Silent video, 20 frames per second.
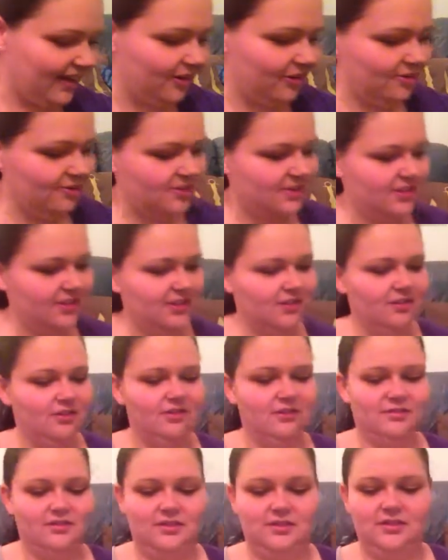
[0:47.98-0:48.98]
um, I also
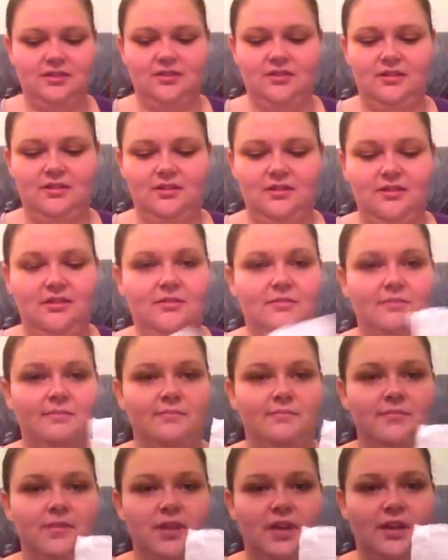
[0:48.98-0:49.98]
got some
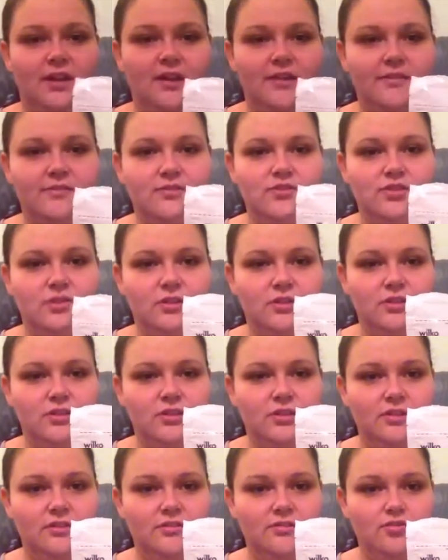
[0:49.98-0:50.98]
uh,
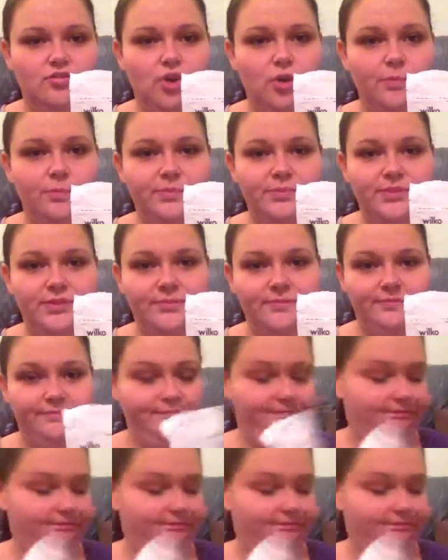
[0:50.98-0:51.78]
chocolate drops.